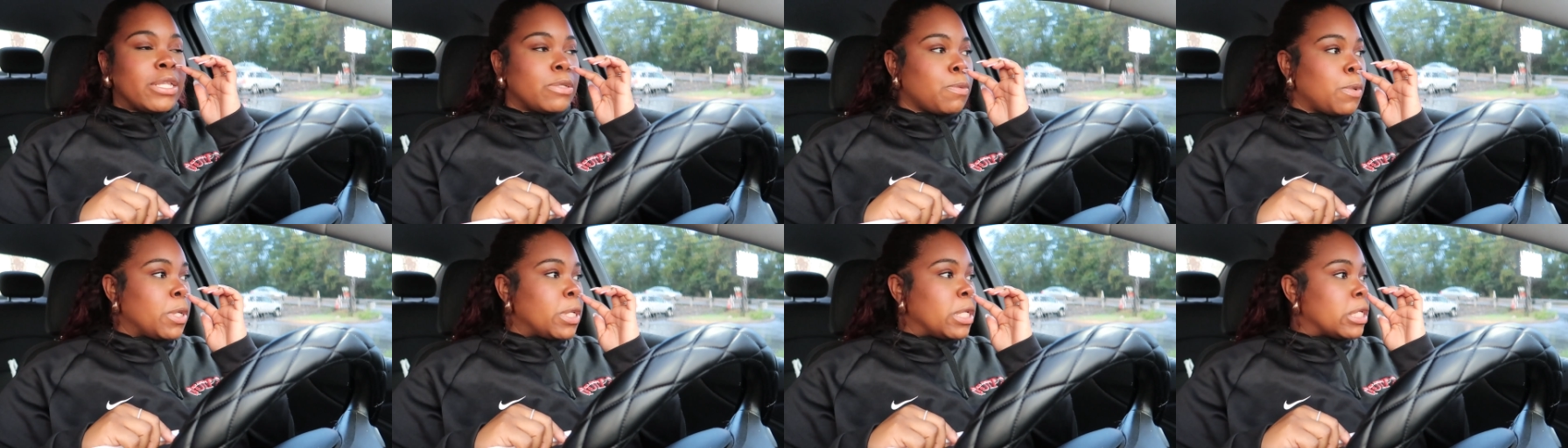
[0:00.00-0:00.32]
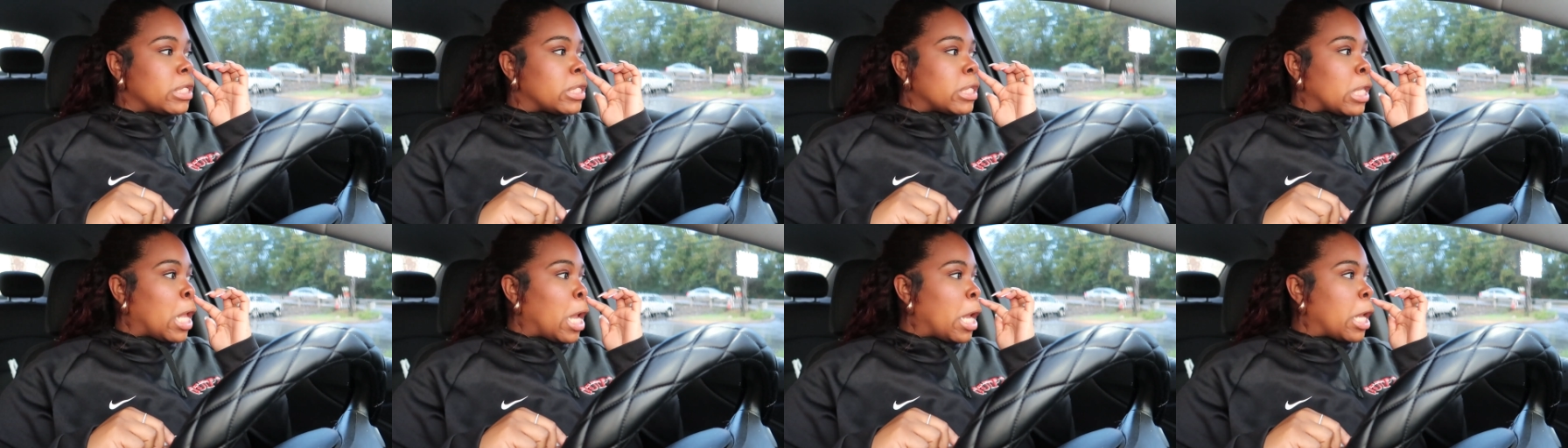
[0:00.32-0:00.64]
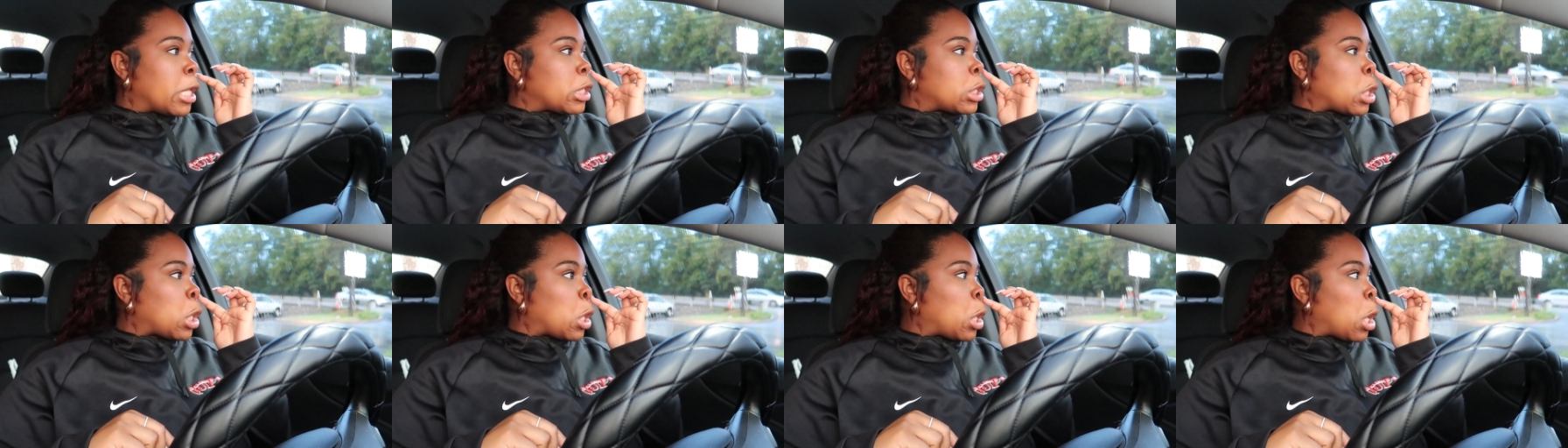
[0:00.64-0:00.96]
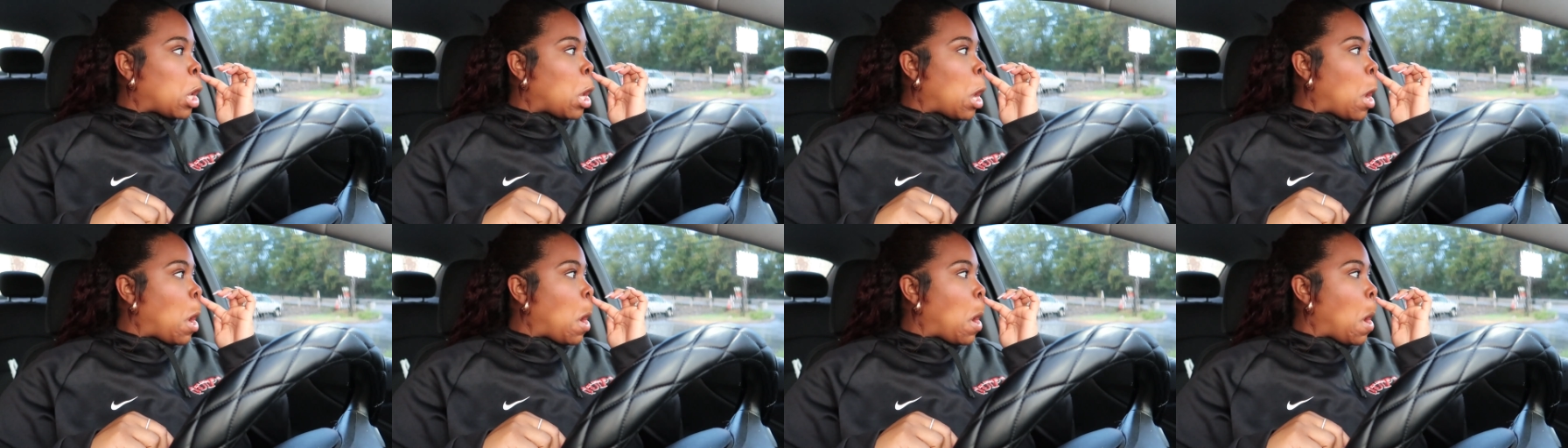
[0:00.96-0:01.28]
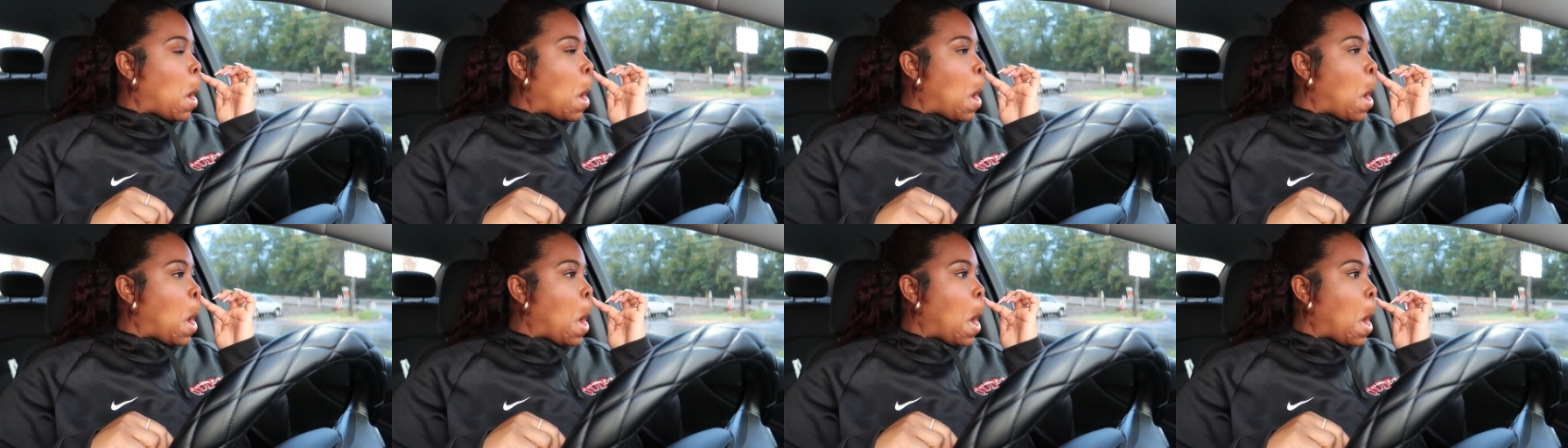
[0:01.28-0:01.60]
is wendy's line so long
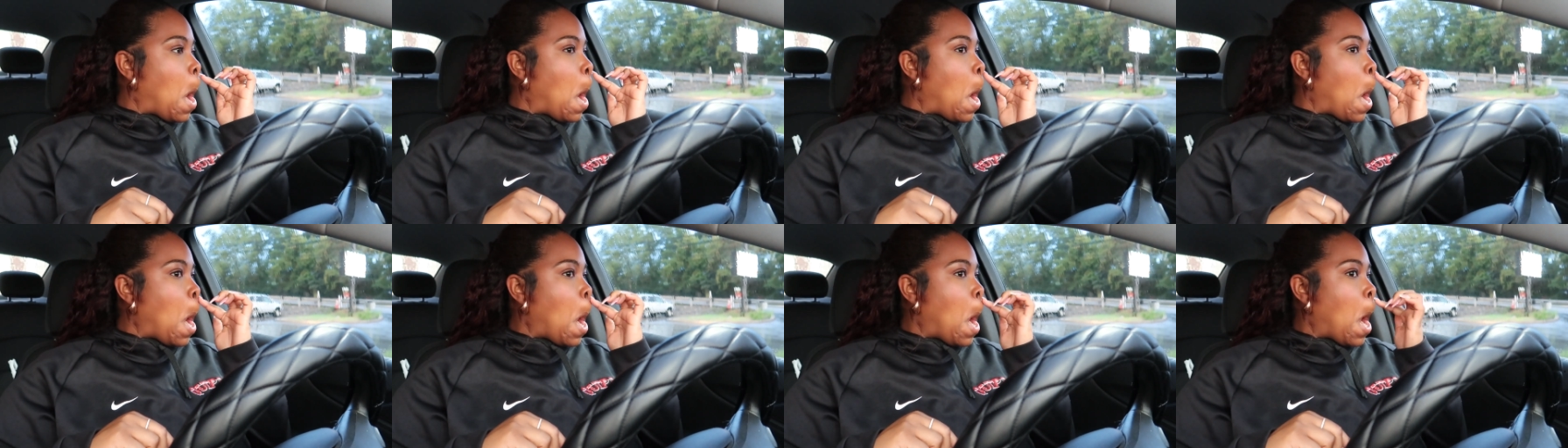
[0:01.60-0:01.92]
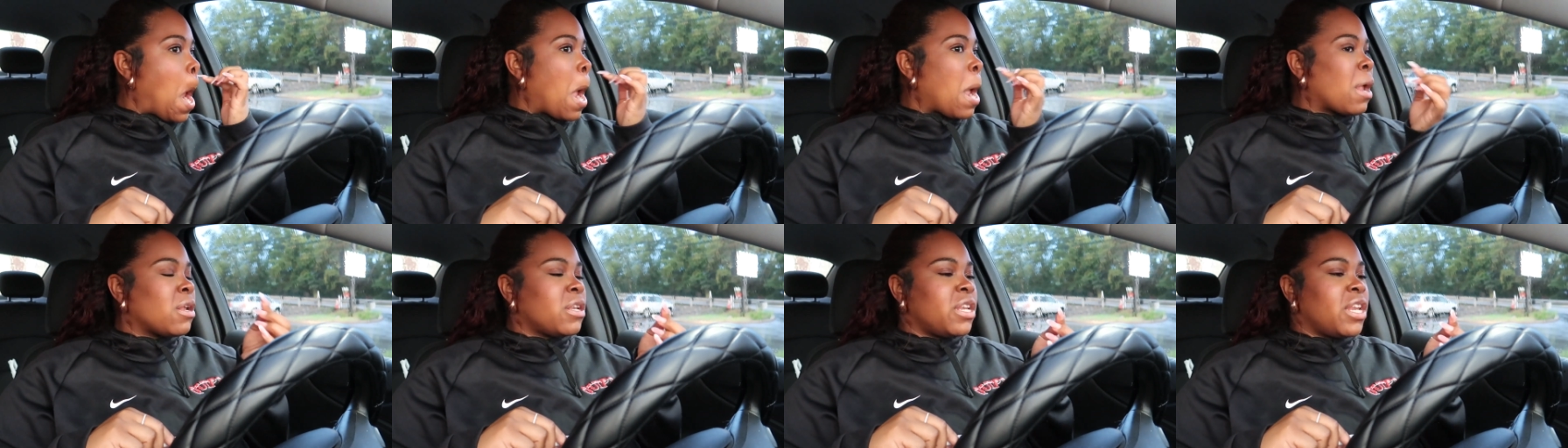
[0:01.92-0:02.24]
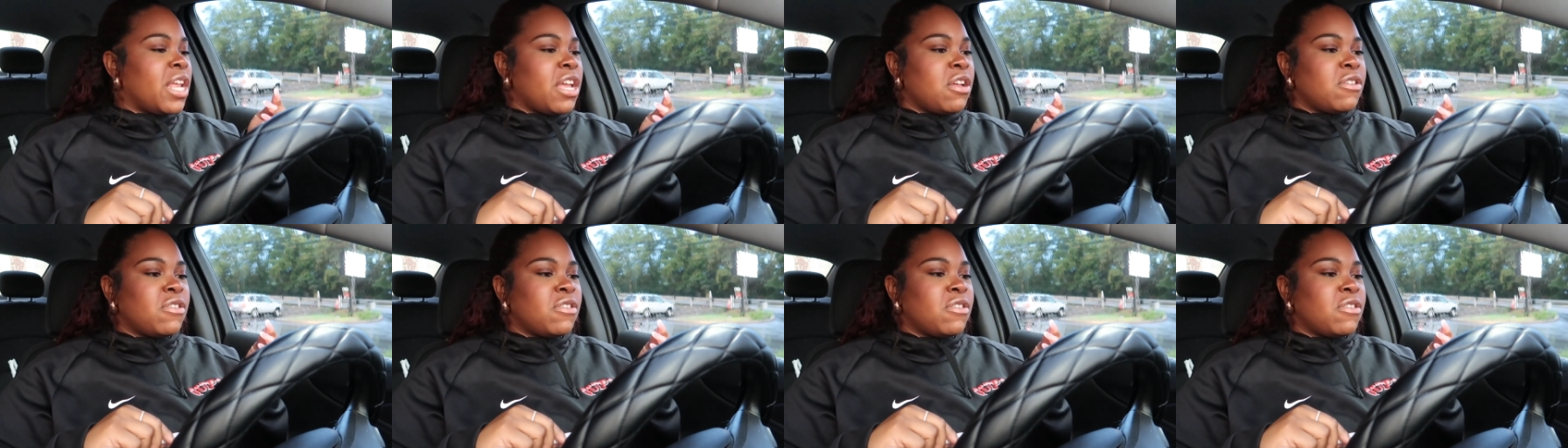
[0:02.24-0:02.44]
they